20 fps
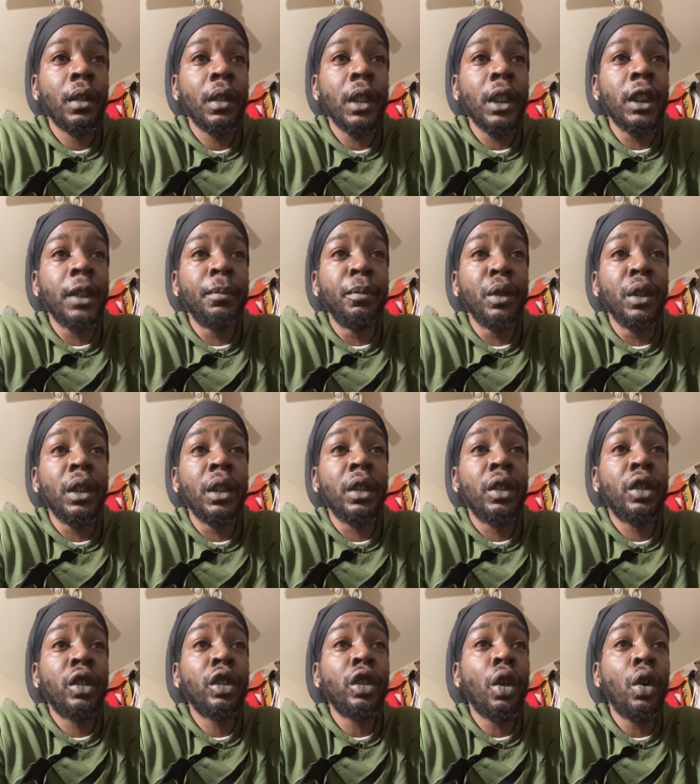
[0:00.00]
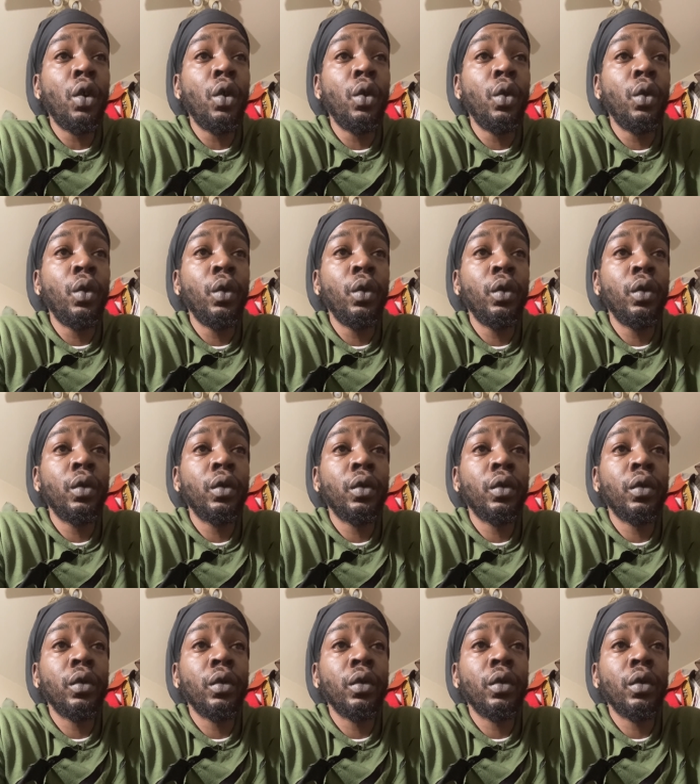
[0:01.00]
is being told
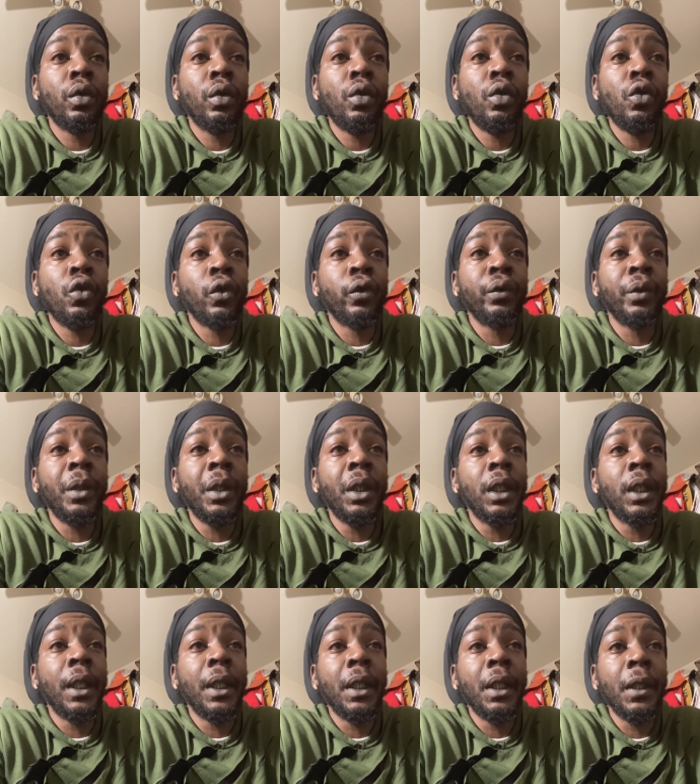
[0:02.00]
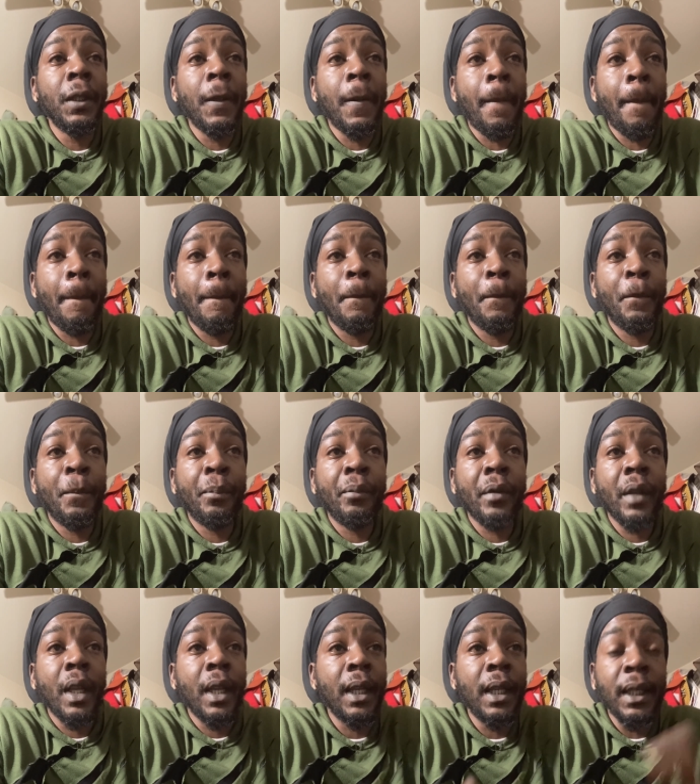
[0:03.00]
or relayed
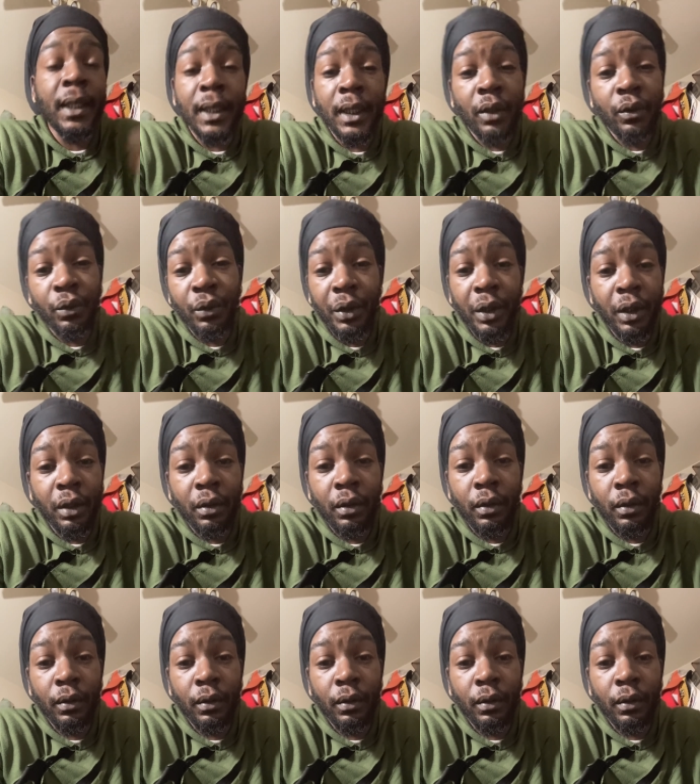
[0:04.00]
isn't real.